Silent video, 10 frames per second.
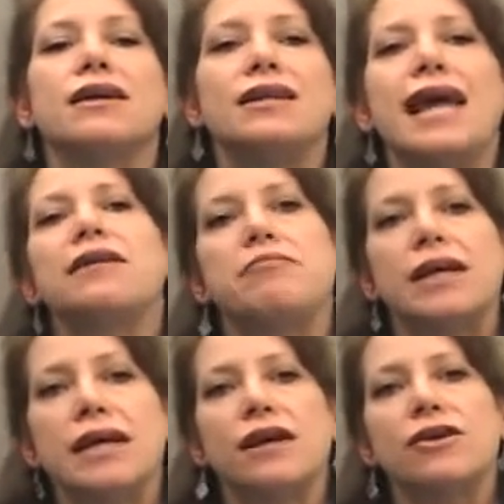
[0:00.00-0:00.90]
net
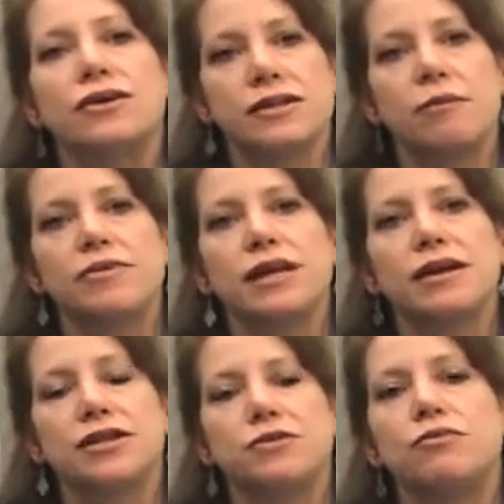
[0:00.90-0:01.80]
meeting or something
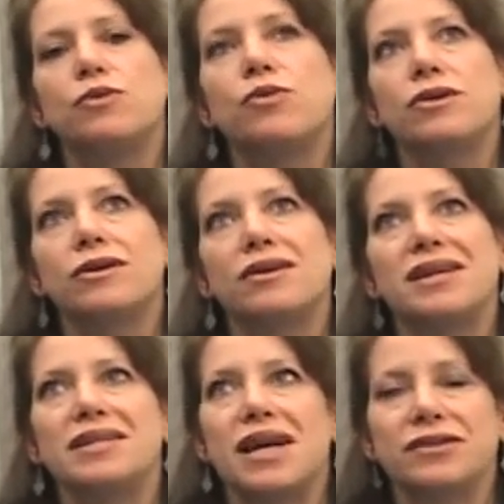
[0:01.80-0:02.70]
that's more
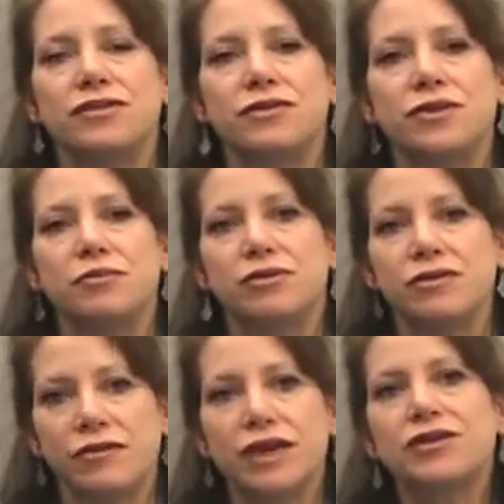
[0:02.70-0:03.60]
intended for the
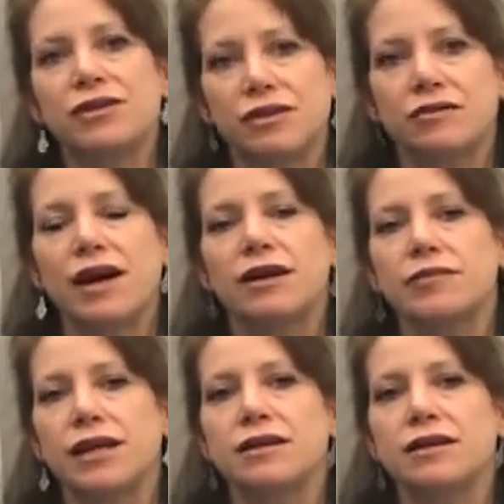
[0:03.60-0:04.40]
professional environment